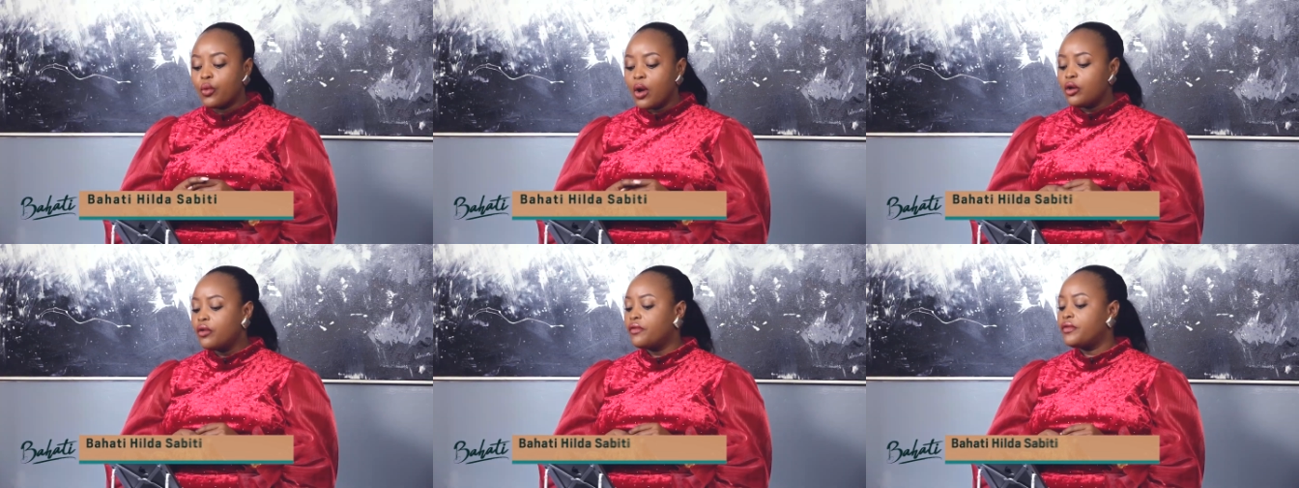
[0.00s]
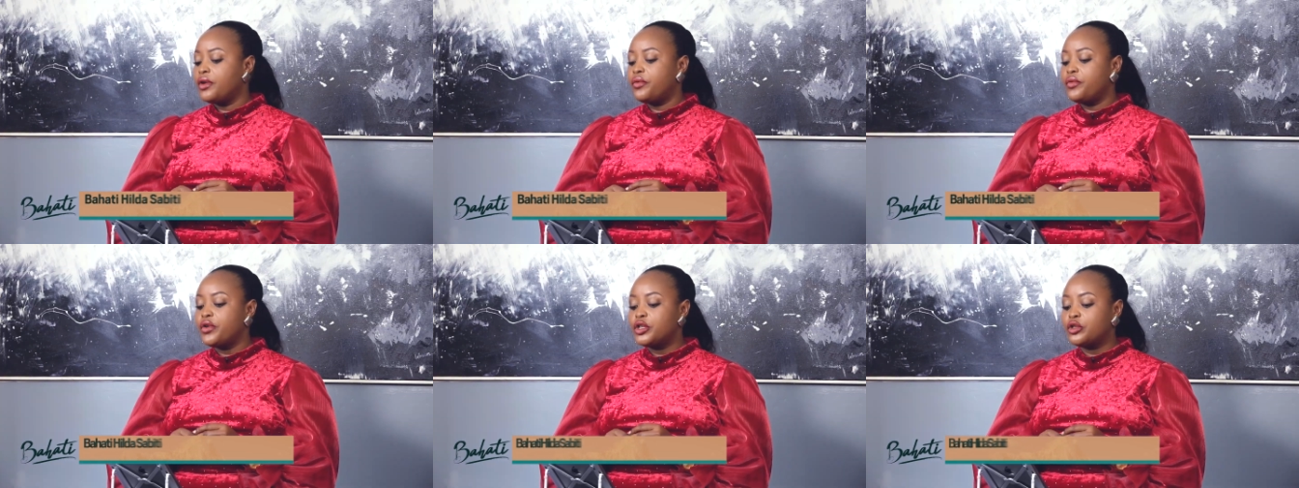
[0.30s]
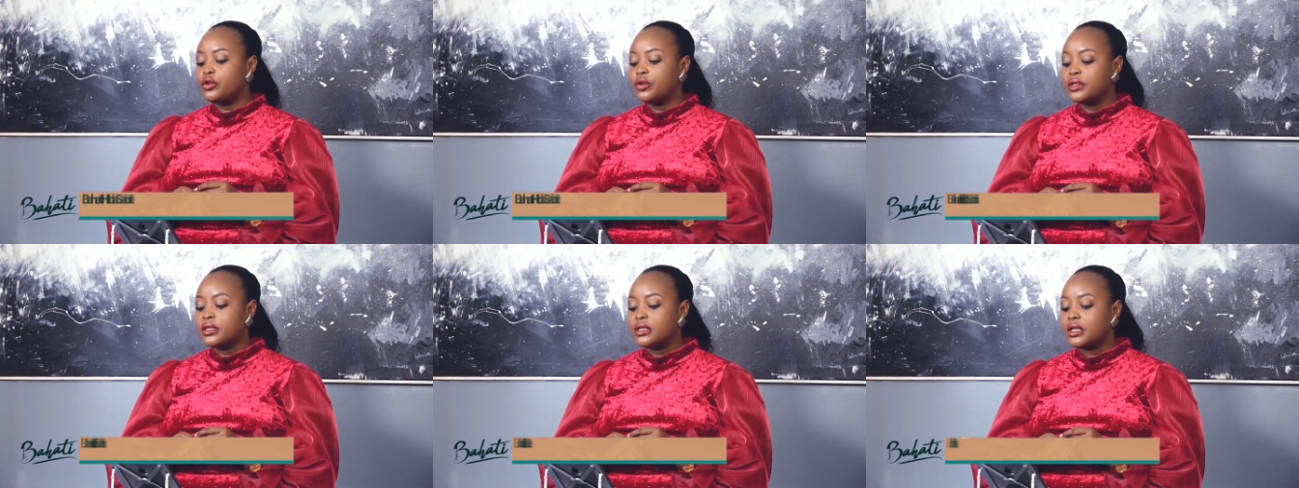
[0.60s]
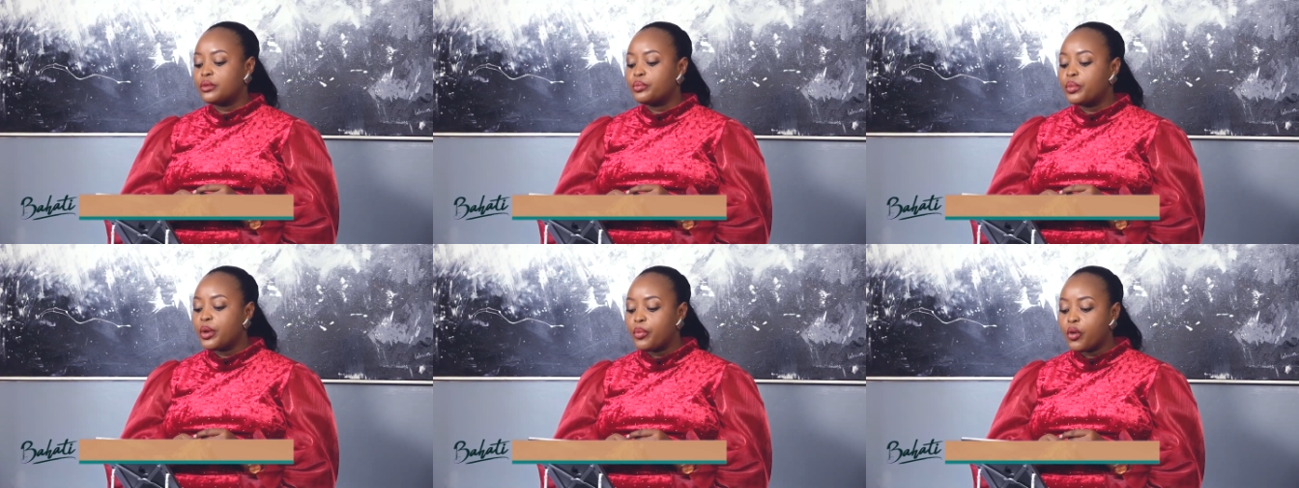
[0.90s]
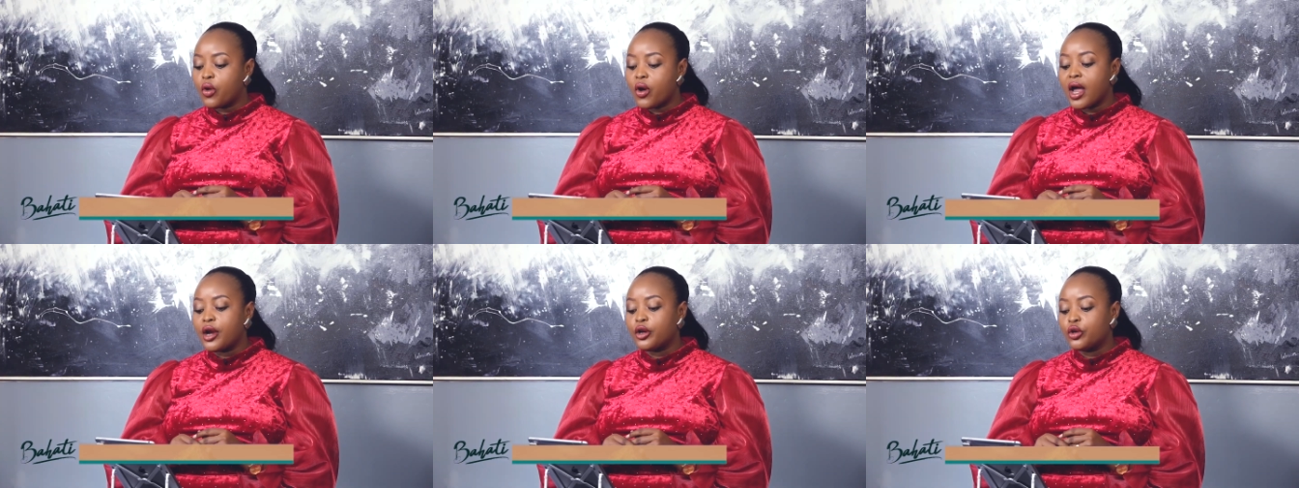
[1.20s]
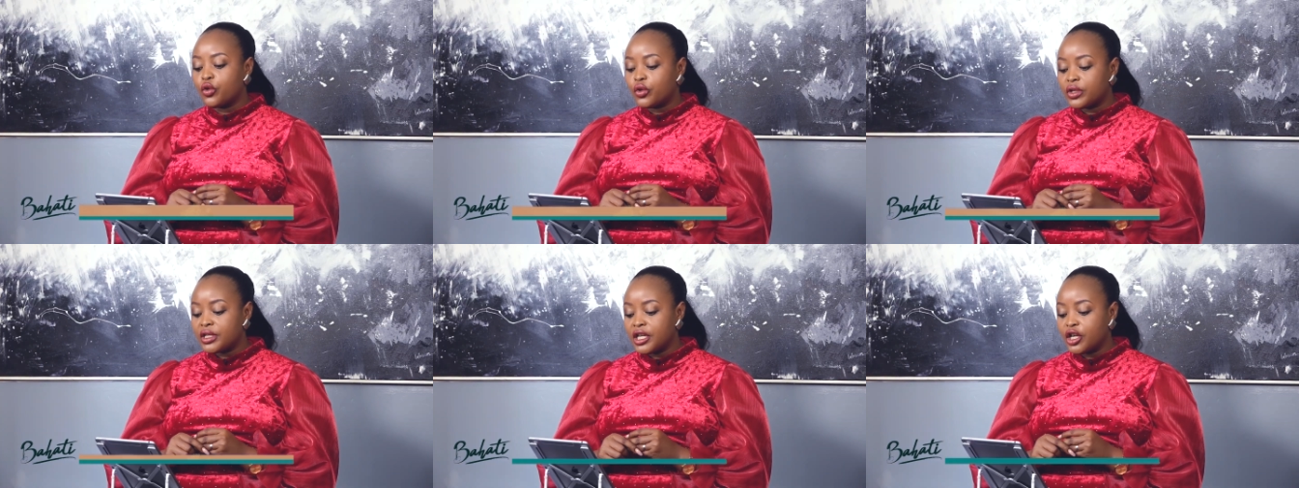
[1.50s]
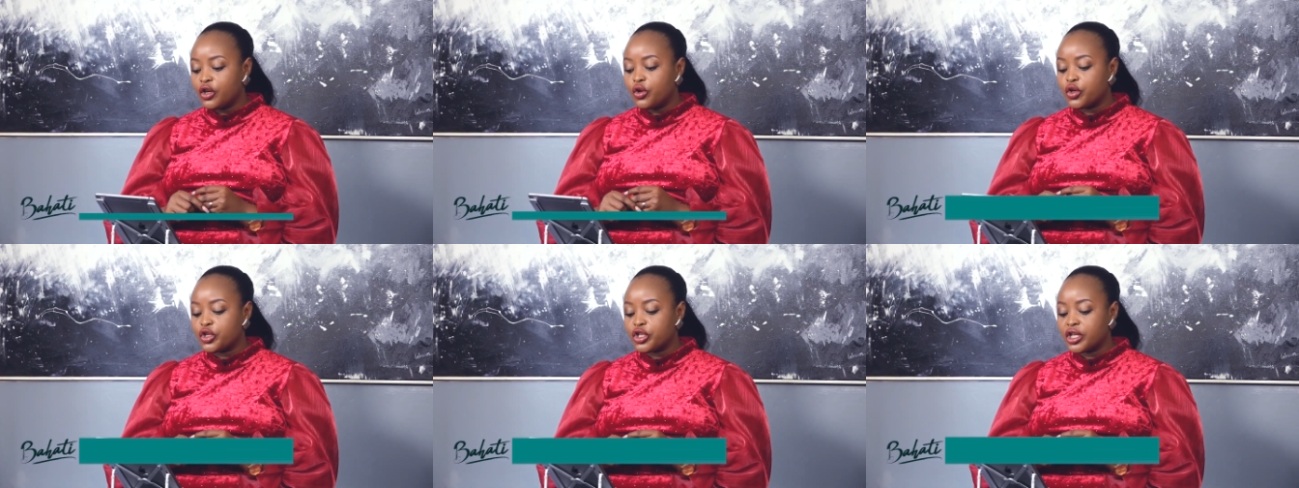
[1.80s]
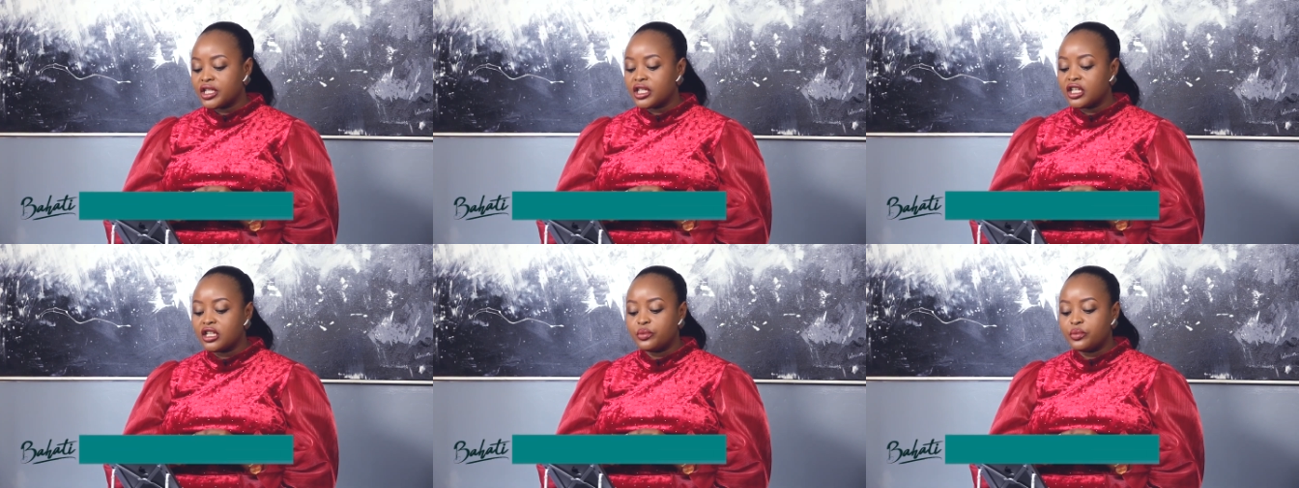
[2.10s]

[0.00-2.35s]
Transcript: one of the reasons that people cannot negotiate